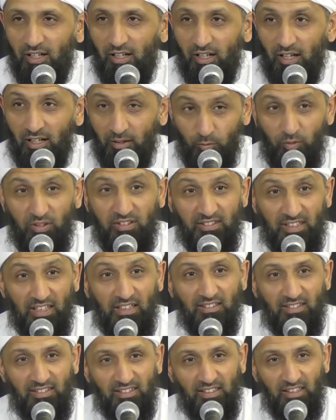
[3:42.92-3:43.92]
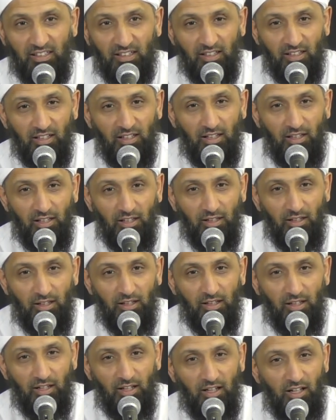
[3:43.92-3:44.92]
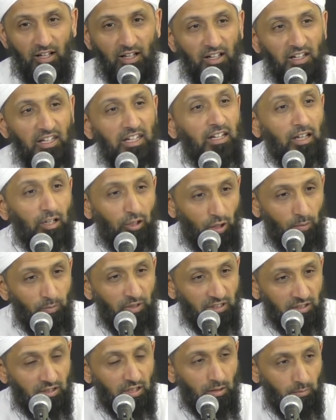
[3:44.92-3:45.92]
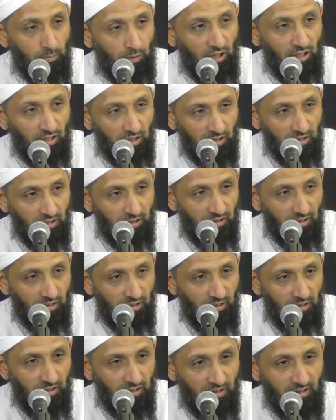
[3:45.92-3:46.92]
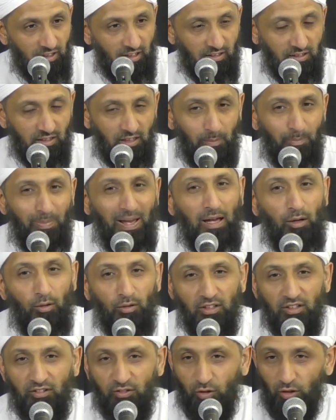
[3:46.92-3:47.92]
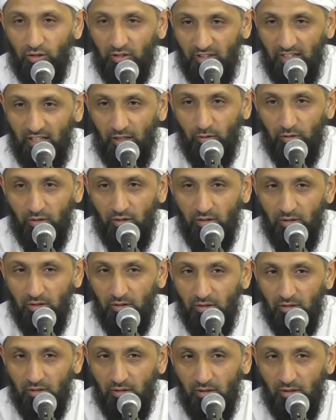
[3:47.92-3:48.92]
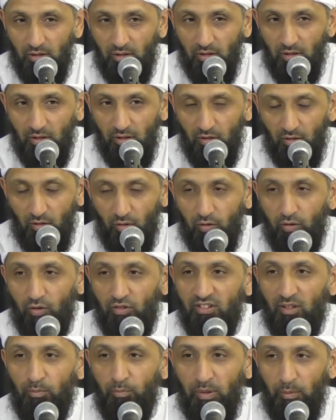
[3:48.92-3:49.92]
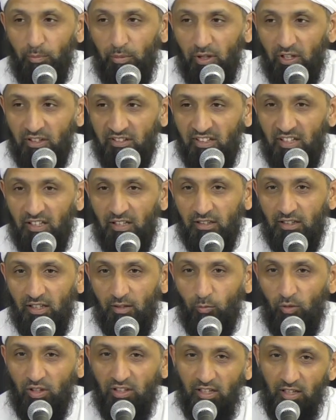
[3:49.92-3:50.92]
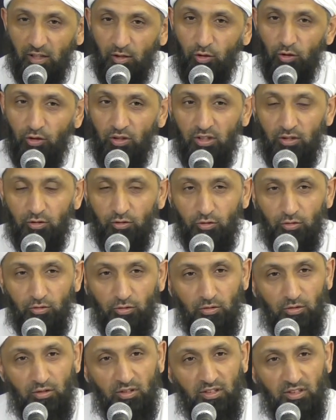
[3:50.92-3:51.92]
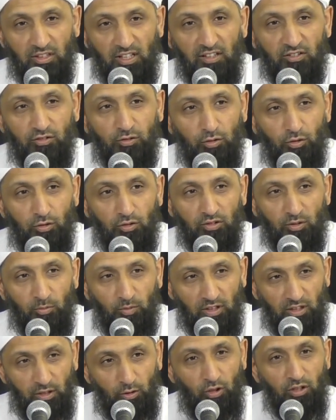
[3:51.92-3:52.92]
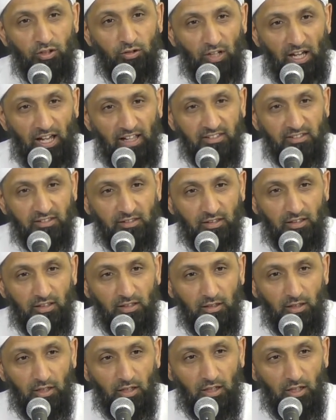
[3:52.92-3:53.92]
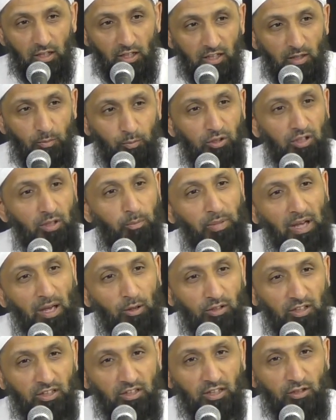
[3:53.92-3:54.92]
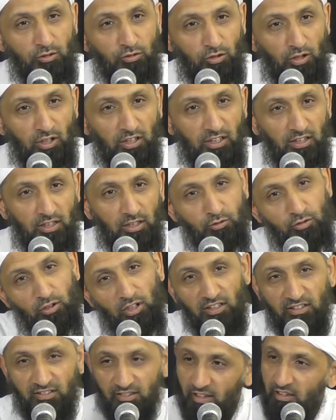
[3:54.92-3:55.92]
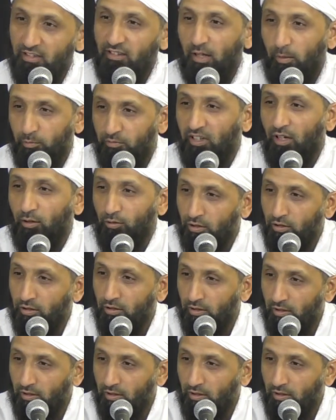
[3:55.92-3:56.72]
and we still see, economic turmoil, that the pound has gone down. Although some people are saying that when they go into Tesco's or when they go into Asda and they put the pound in the trolley still comes out.